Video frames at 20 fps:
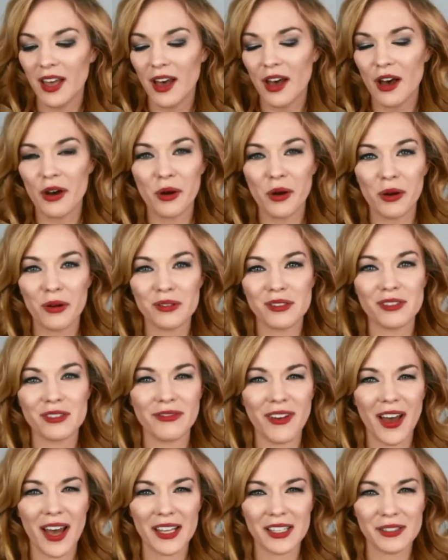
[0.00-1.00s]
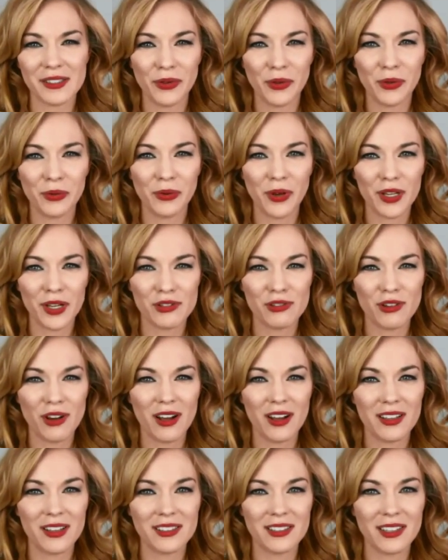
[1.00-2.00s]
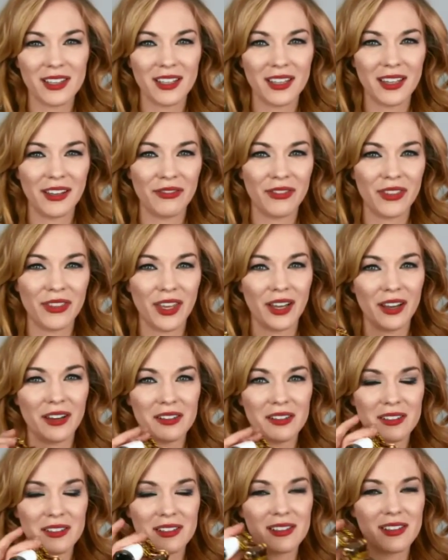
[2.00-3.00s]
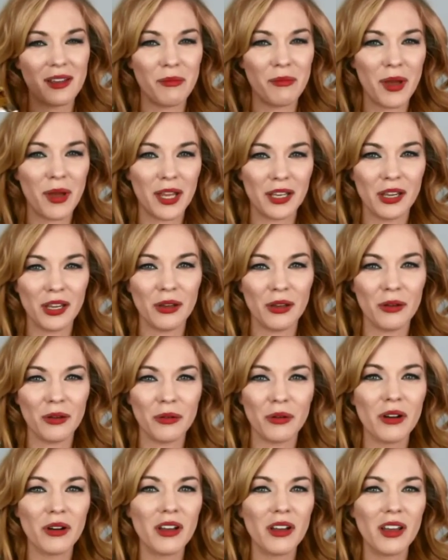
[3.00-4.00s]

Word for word: I'll go into fast food restaurants, and if there's a menu